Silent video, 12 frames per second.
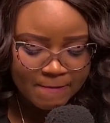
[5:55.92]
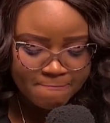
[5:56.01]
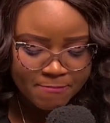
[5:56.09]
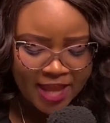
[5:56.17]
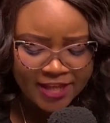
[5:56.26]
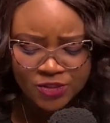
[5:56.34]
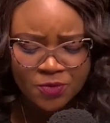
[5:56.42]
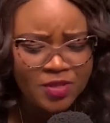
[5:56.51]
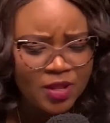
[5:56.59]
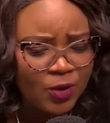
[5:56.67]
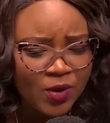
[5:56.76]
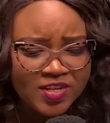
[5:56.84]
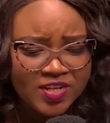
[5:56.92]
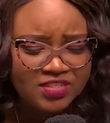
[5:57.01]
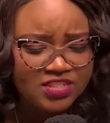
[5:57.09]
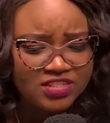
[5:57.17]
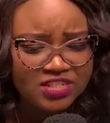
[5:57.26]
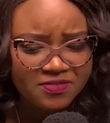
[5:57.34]
And so the Lord is
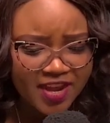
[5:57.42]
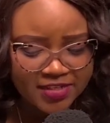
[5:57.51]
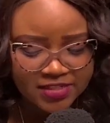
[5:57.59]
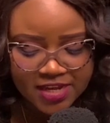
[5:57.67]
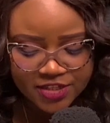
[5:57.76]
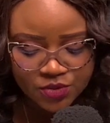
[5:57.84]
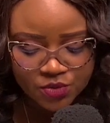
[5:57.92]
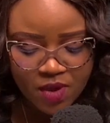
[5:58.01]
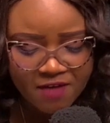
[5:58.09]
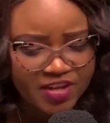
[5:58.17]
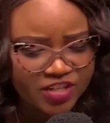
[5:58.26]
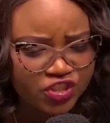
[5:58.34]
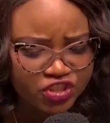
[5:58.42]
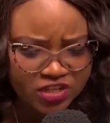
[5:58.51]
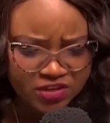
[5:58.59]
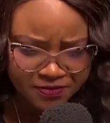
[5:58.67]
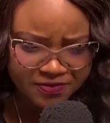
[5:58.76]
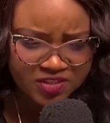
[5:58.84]
just inviting us to have a
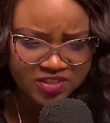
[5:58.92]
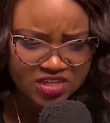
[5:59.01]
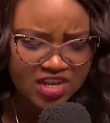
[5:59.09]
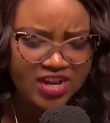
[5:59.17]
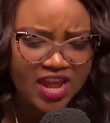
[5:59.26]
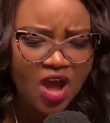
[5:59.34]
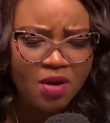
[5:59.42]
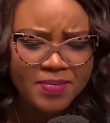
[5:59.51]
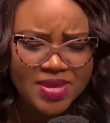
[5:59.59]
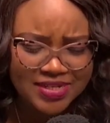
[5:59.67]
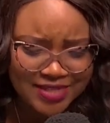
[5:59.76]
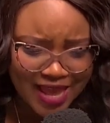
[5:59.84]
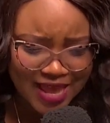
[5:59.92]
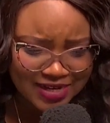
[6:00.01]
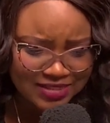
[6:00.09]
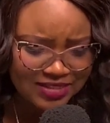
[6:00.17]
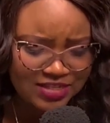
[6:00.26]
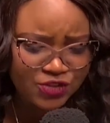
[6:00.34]
shift in our
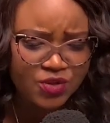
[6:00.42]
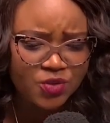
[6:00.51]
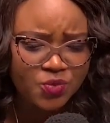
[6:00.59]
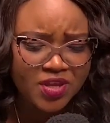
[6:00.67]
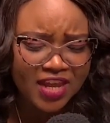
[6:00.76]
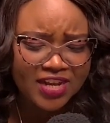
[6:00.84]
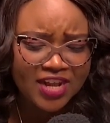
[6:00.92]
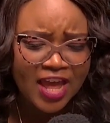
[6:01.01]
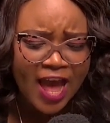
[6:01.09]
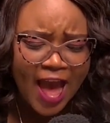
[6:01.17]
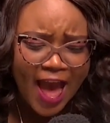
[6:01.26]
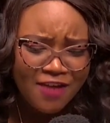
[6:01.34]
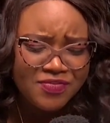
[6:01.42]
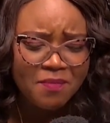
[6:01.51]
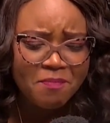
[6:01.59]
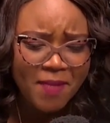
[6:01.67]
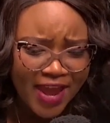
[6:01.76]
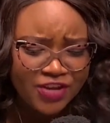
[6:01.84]
mentality so that we can have the
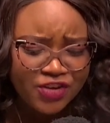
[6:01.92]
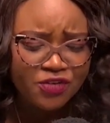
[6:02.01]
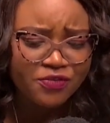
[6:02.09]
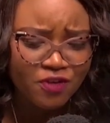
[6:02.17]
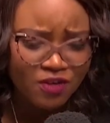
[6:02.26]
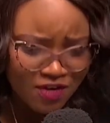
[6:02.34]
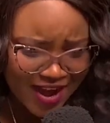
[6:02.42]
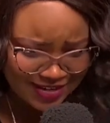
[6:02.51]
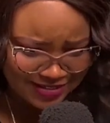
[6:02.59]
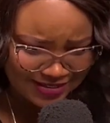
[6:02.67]
mind of Christ,